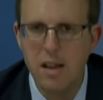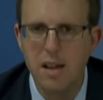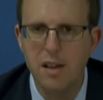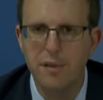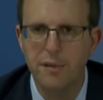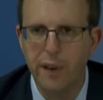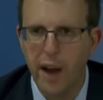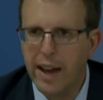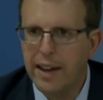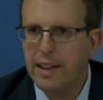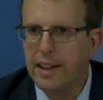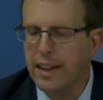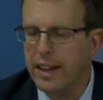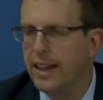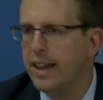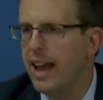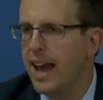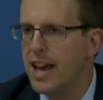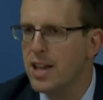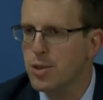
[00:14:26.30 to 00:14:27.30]

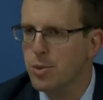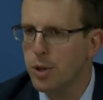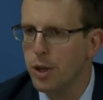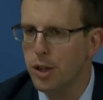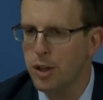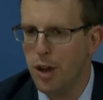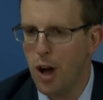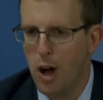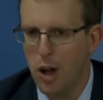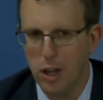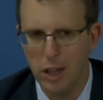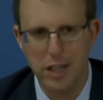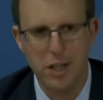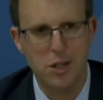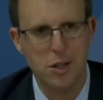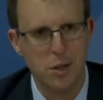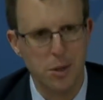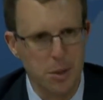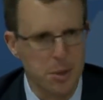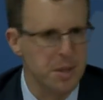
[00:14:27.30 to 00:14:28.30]
Finally, as with all
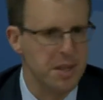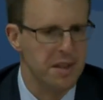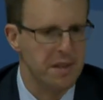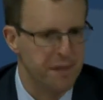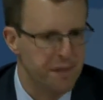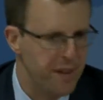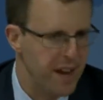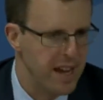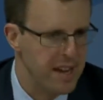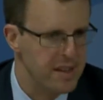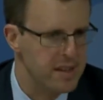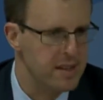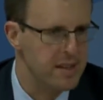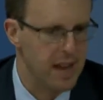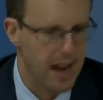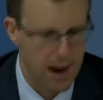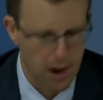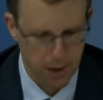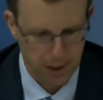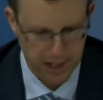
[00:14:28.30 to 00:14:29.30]
issues that face
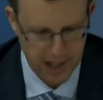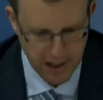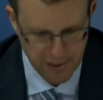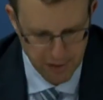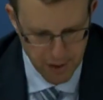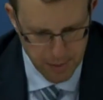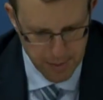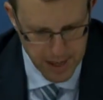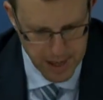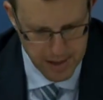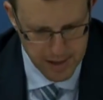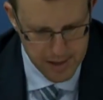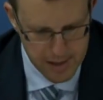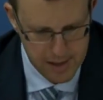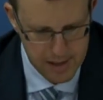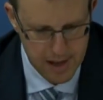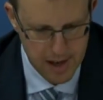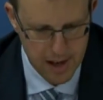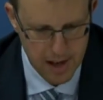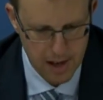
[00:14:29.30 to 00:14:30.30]
our
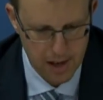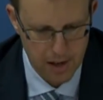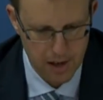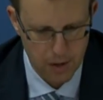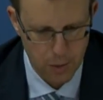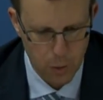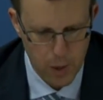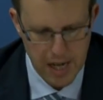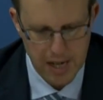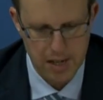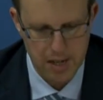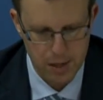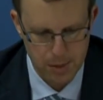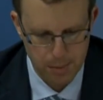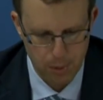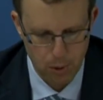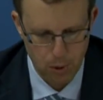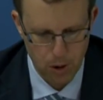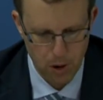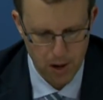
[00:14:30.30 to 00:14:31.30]
governments, we
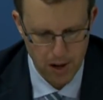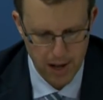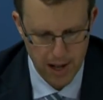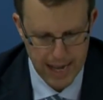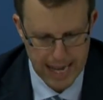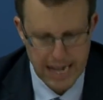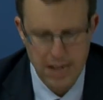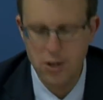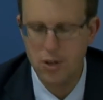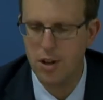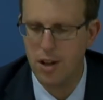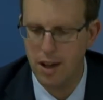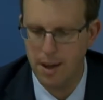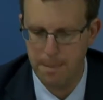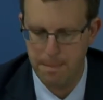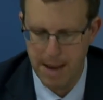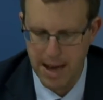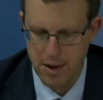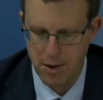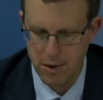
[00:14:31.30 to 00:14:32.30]
support inter
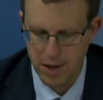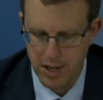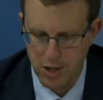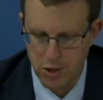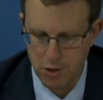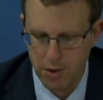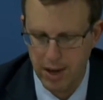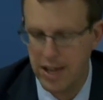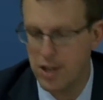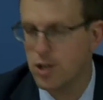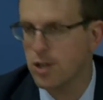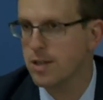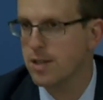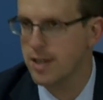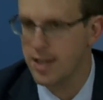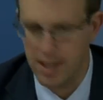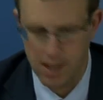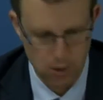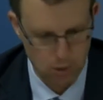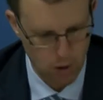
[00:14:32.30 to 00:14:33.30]
better
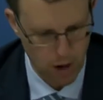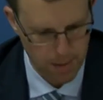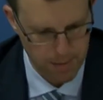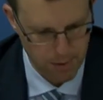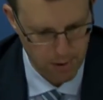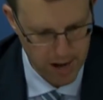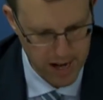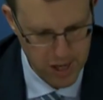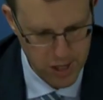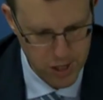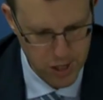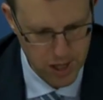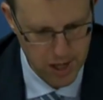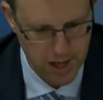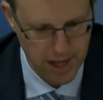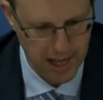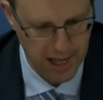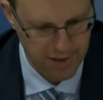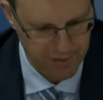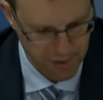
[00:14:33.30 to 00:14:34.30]
interagency cooperation,
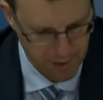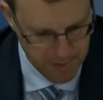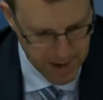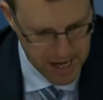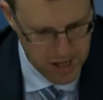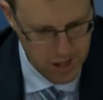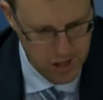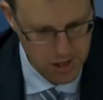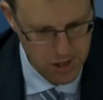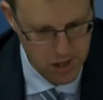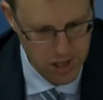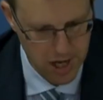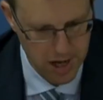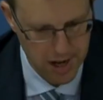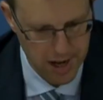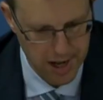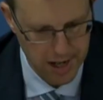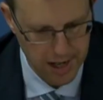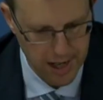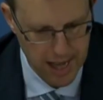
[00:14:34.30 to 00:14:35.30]
information
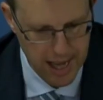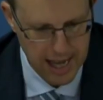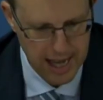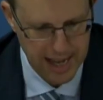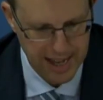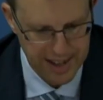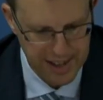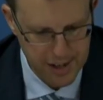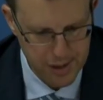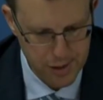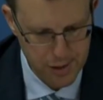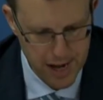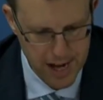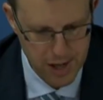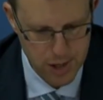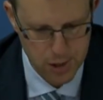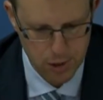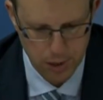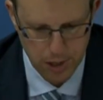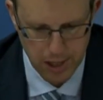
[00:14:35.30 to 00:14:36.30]
sharing, and
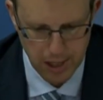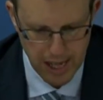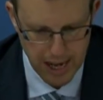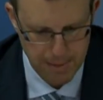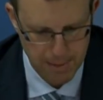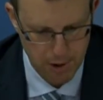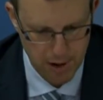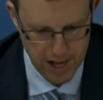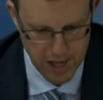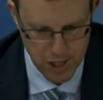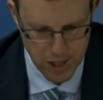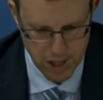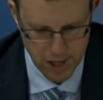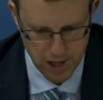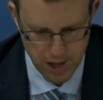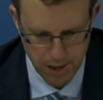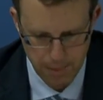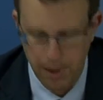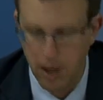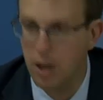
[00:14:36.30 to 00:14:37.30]
international collaboration
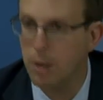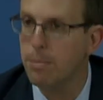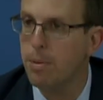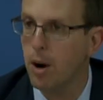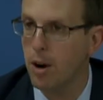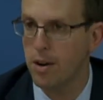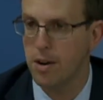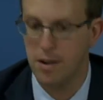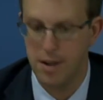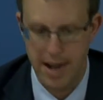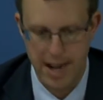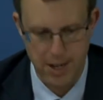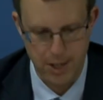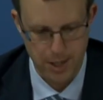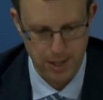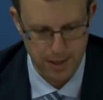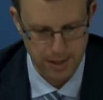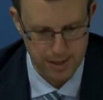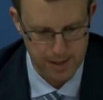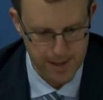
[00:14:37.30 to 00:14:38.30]
among partner
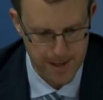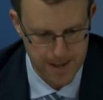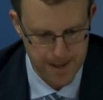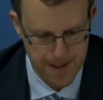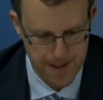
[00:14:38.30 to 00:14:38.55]
nations